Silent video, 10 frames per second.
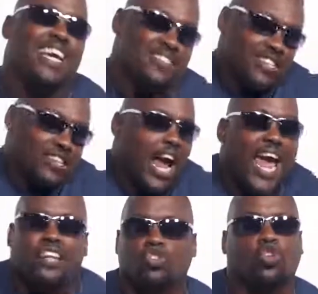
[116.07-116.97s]
It's the
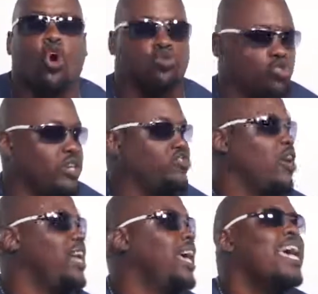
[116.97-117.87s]
cancel culture. It's
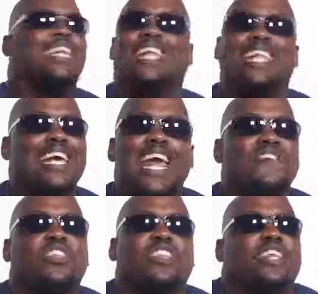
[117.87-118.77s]
trying to delete
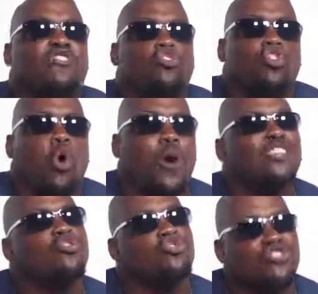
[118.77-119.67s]
everything that you don't
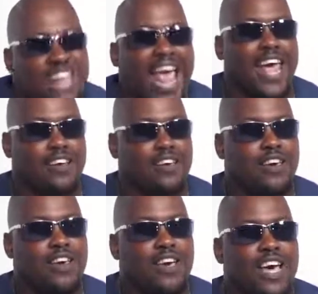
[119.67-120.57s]
understand.
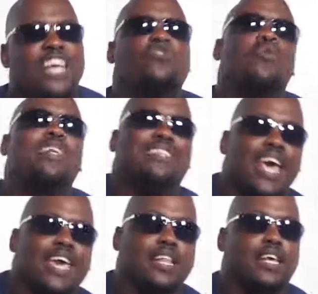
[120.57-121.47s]
It's
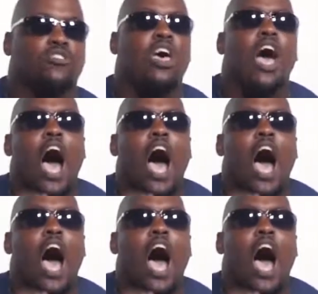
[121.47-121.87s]
ridiculous.